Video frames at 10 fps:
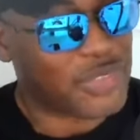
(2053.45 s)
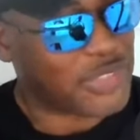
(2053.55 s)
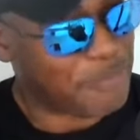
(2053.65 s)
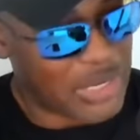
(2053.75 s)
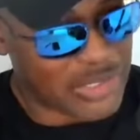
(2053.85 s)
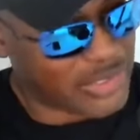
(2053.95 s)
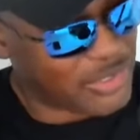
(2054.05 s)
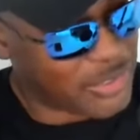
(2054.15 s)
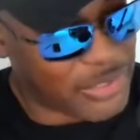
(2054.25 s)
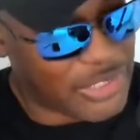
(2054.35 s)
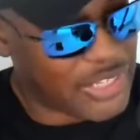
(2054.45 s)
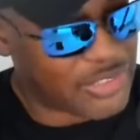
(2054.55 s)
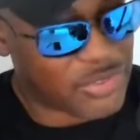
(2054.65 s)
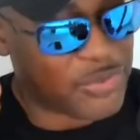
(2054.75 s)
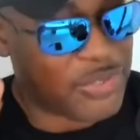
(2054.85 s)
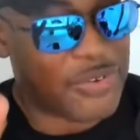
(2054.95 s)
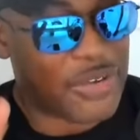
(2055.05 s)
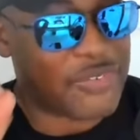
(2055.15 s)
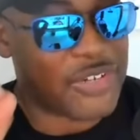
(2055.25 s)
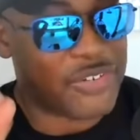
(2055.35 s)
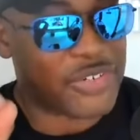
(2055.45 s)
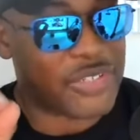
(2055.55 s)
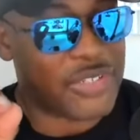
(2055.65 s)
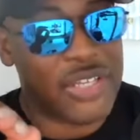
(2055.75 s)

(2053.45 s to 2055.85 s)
especially 30 days to 2500.